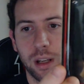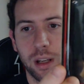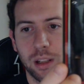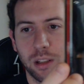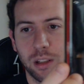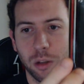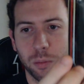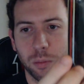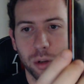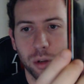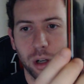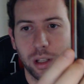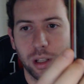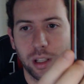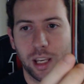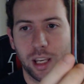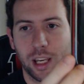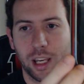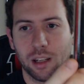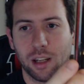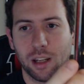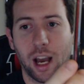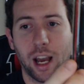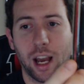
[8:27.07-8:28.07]
Uh, you probably
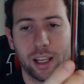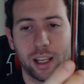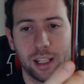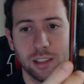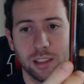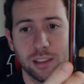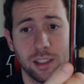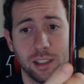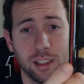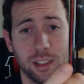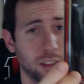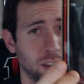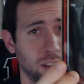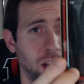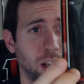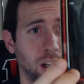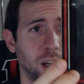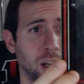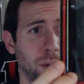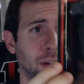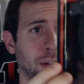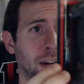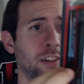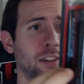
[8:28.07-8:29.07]
can't. I can see its
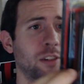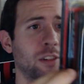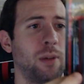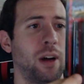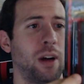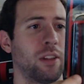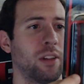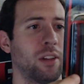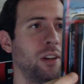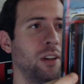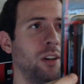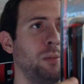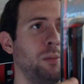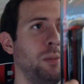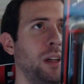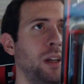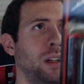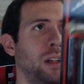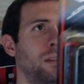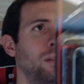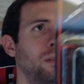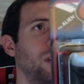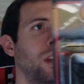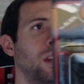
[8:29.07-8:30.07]
tongue coming out of its mouth a little
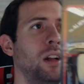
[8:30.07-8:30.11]
bit.